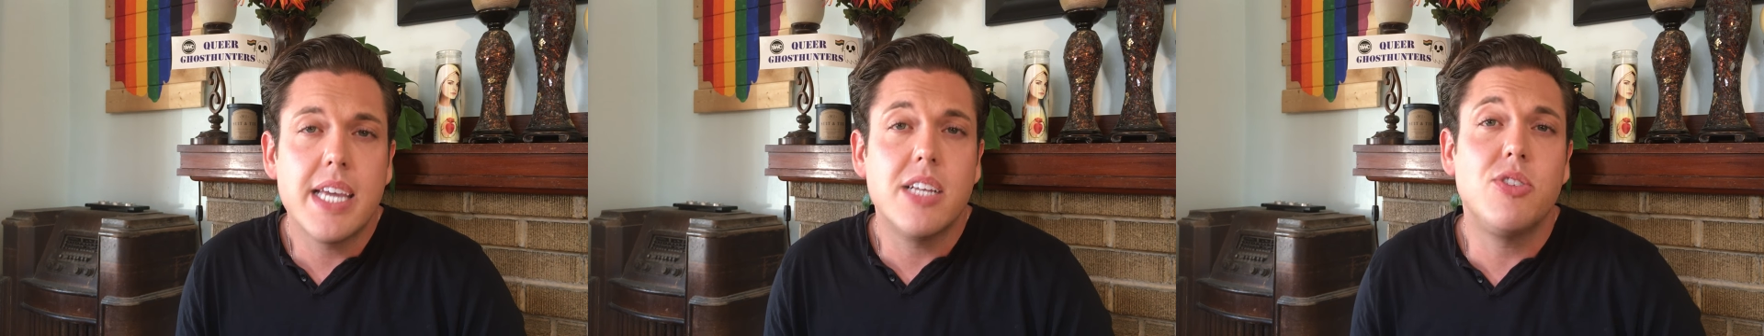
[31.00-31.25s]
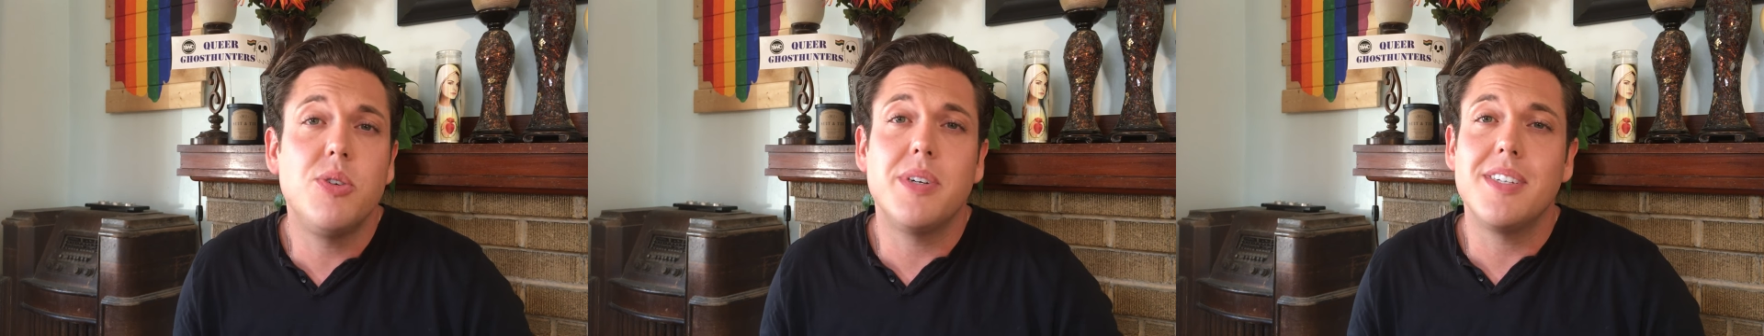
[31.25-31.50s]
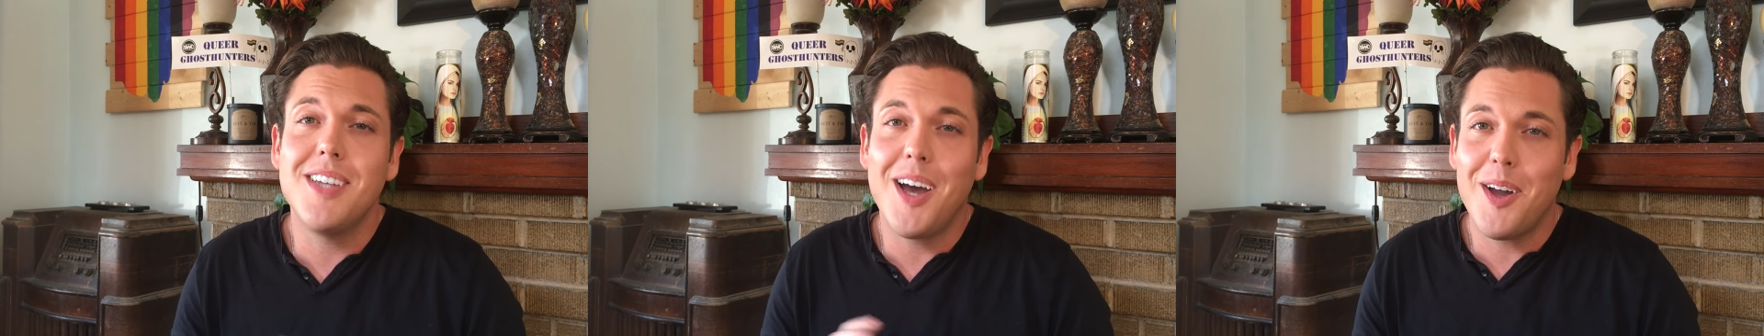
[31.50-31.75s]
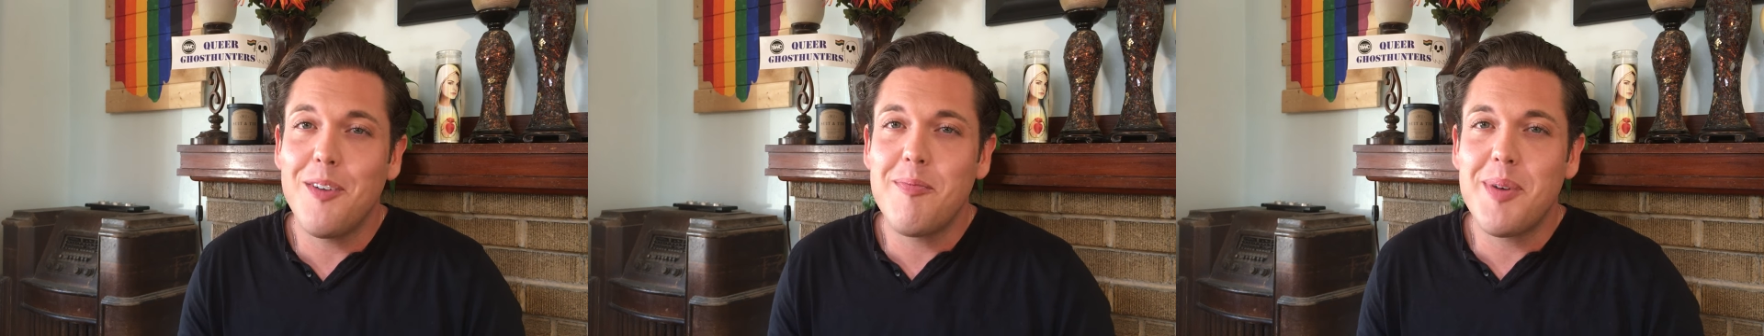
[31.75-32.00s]
gets you a
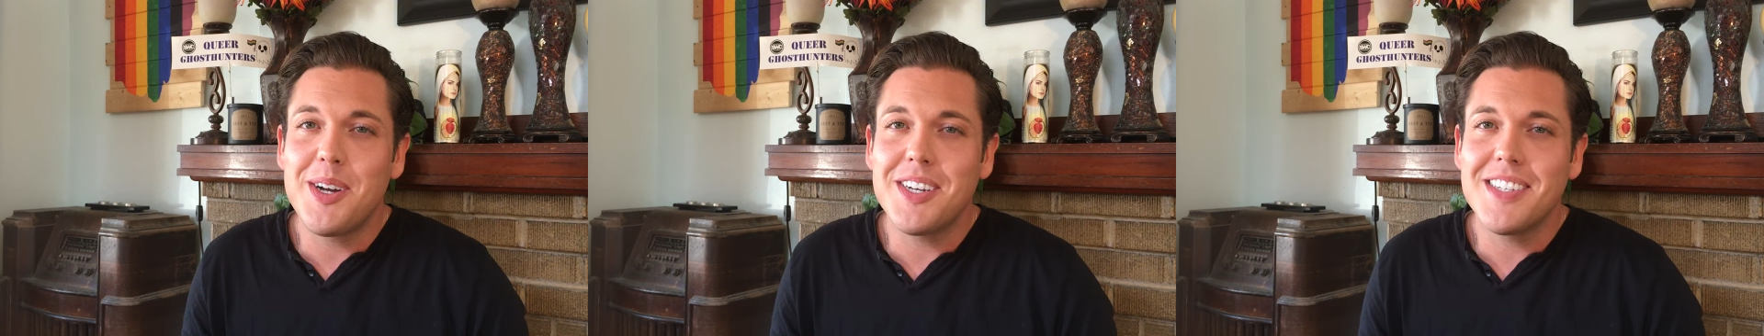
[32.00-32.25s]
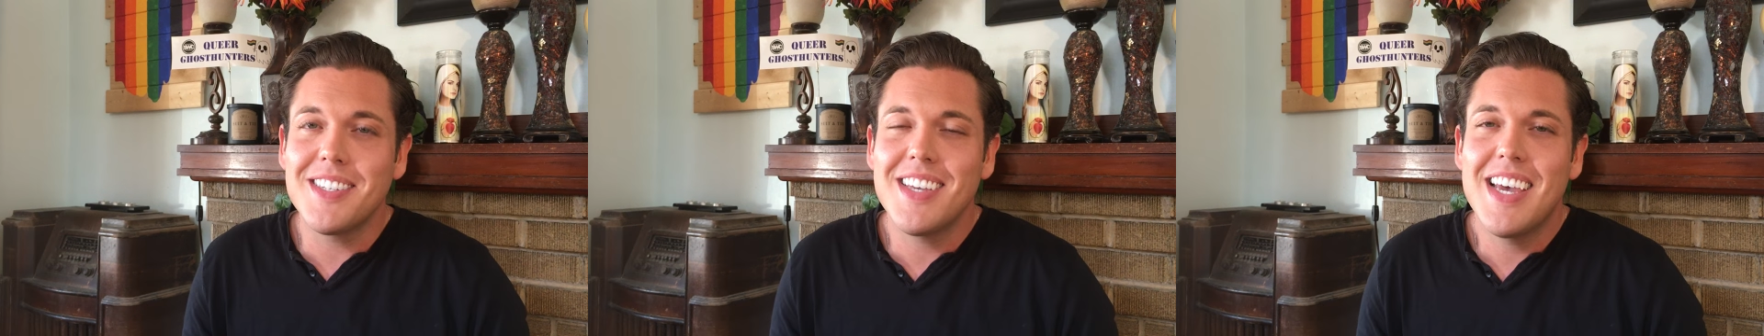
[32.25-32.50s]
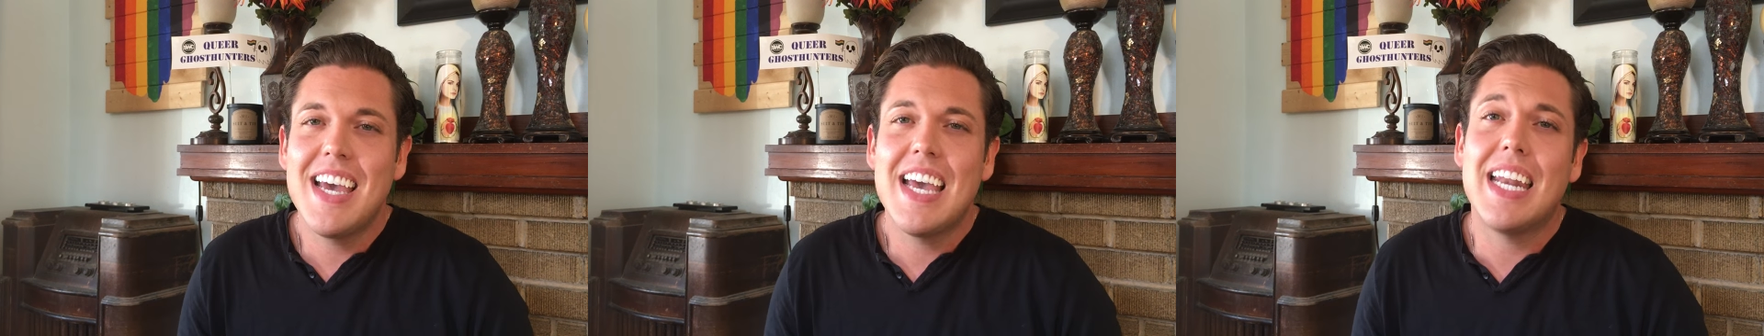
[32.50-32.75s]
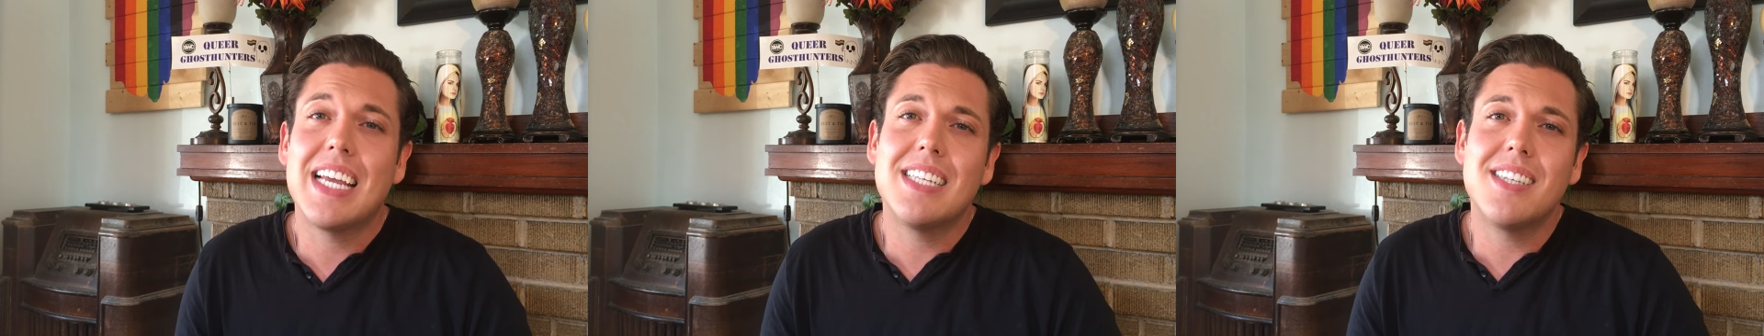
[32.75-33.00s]
ton of perks,
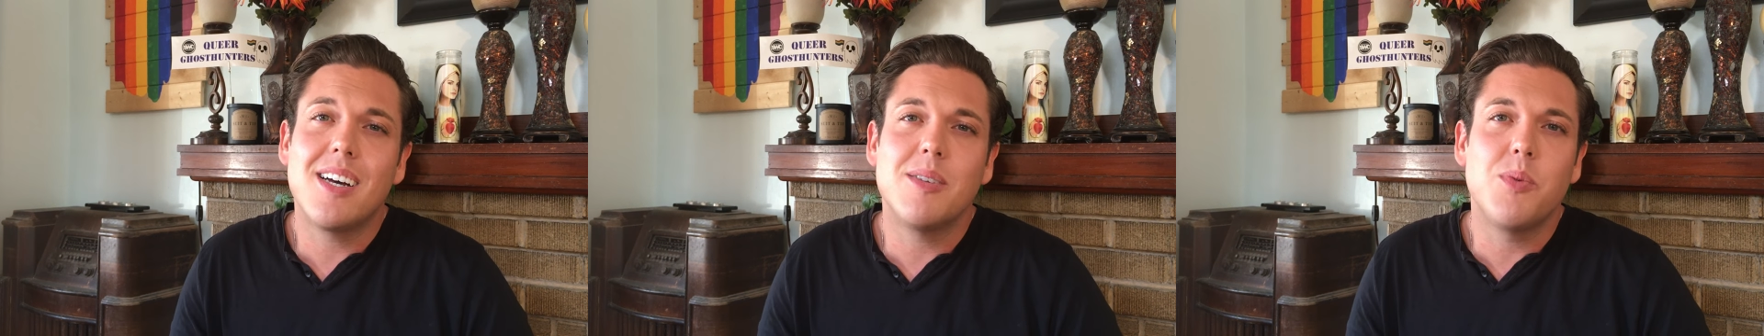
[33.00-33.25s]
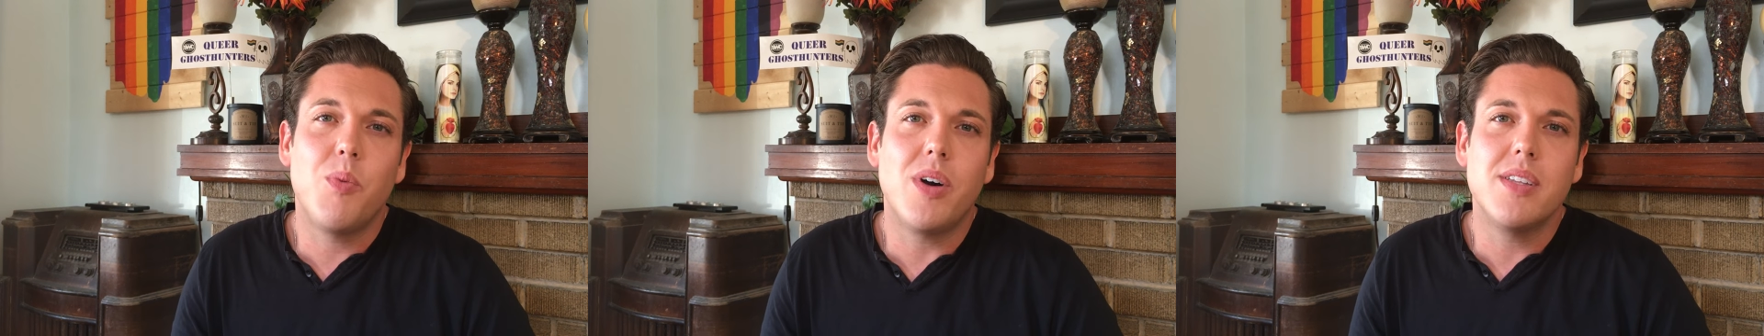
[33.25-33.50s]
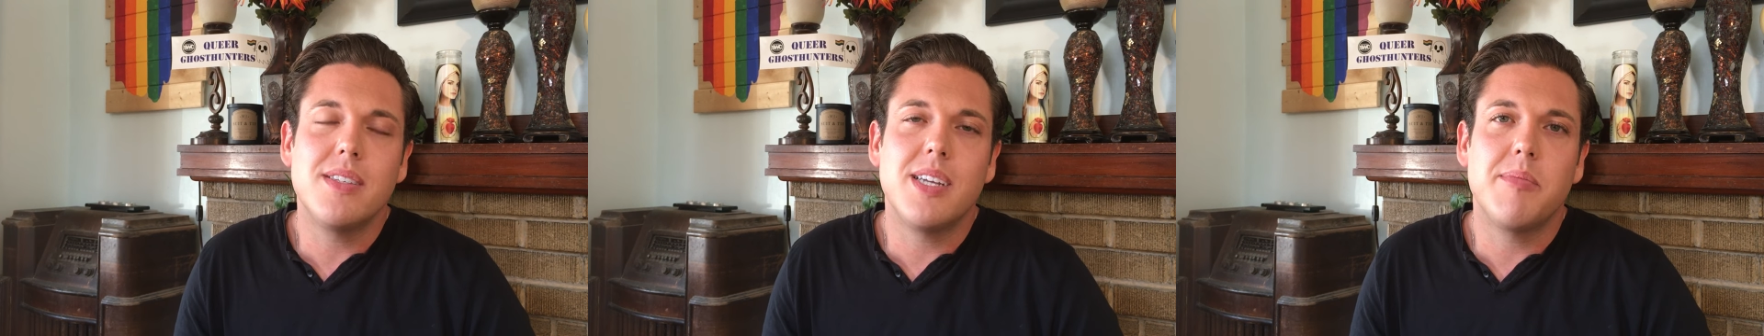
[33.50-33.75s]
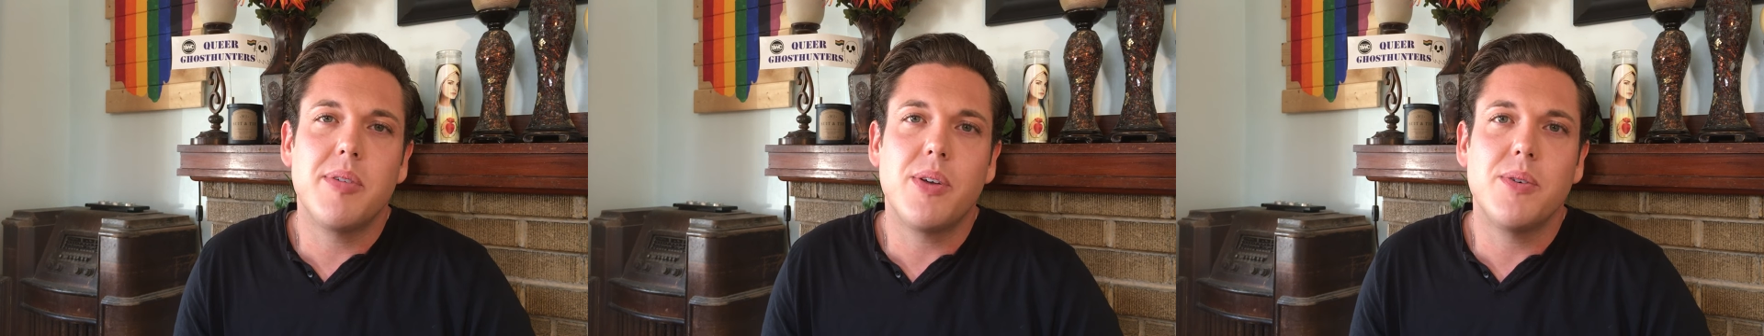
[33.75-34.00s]
and it gets us one
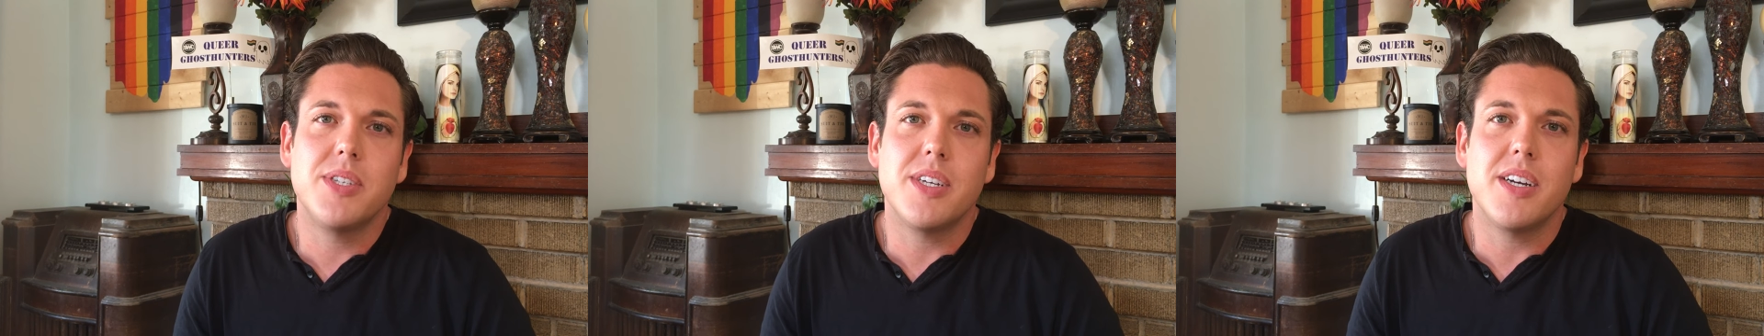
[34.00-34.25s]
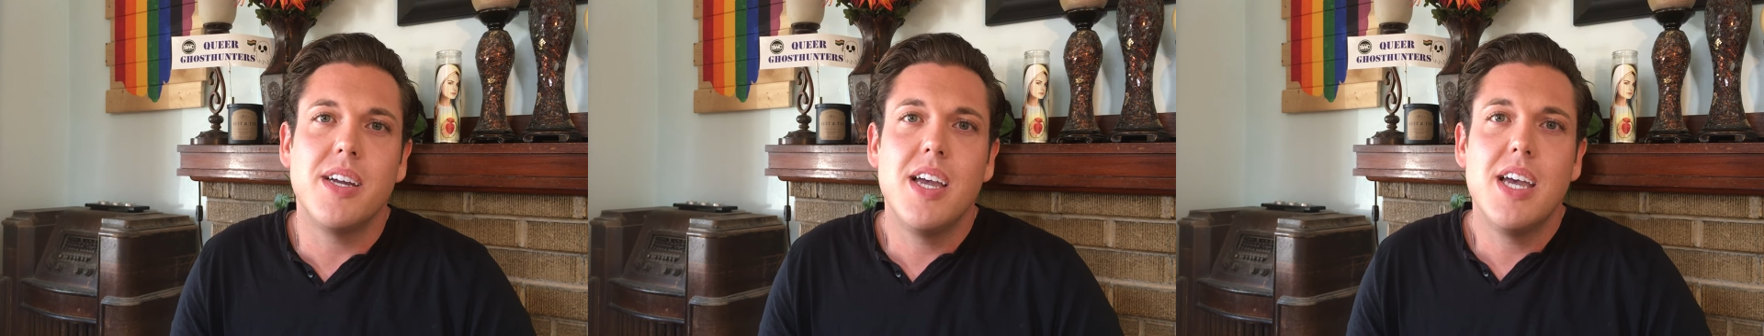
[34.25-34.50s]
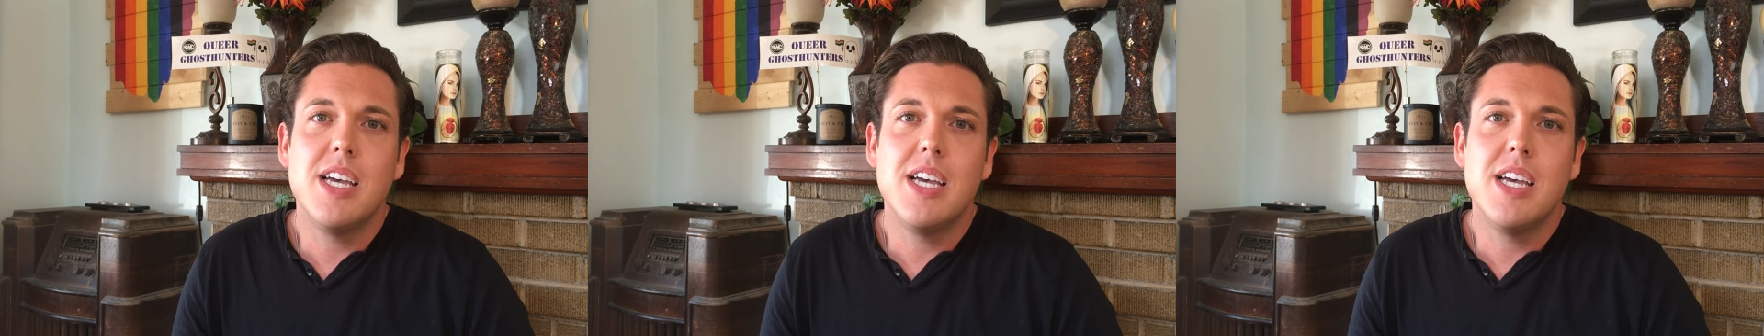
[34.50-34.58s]
step closer